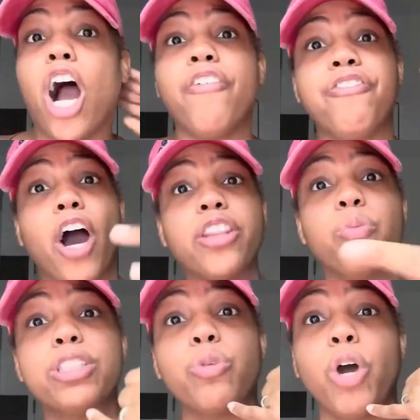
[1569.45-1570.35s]
Her father
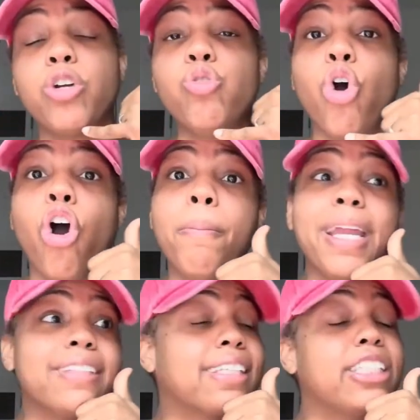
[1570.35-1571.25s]
was the one who called me
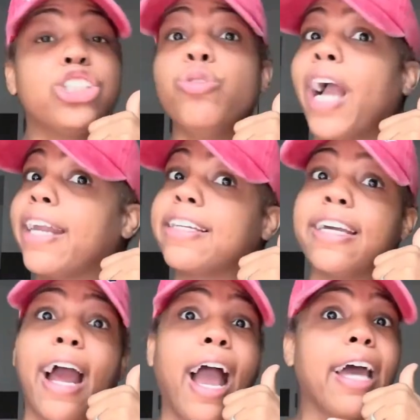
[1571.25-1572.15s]
and said, you got to get
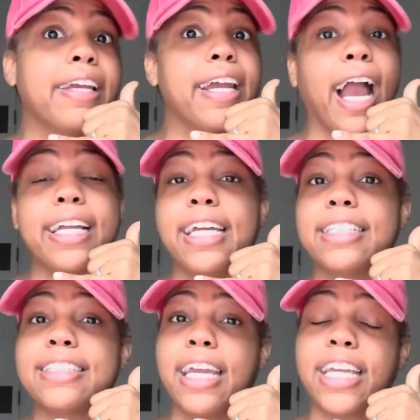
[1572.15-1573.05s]
out of here. I
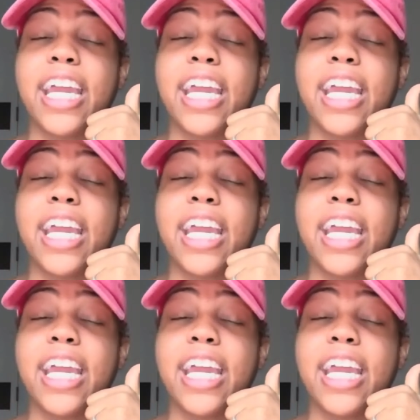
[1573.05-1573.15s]
can't take it.